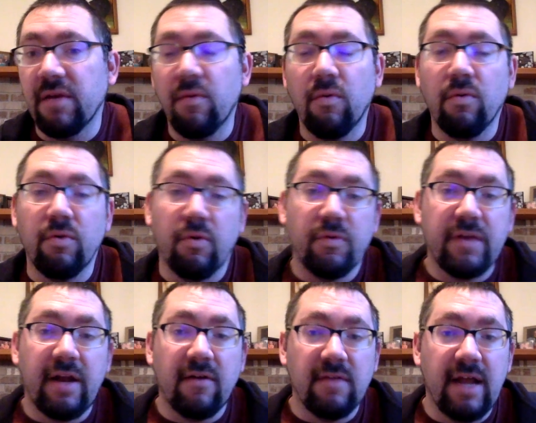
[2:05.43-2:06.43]
or North
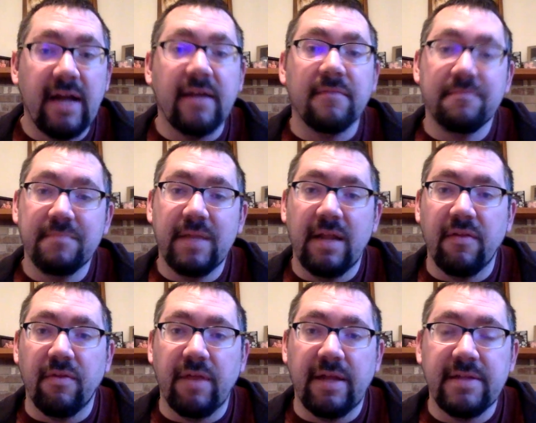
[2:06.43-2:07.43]
Carolina and other
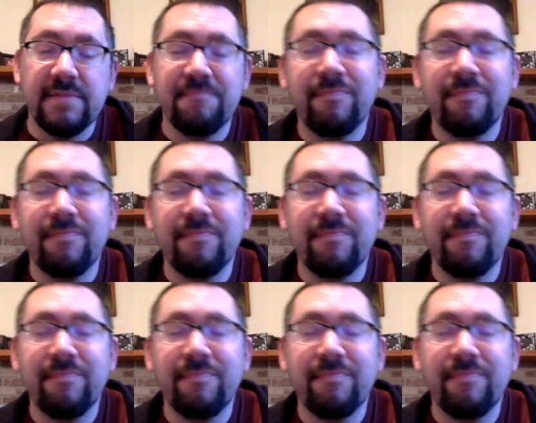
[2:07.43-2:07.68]
things.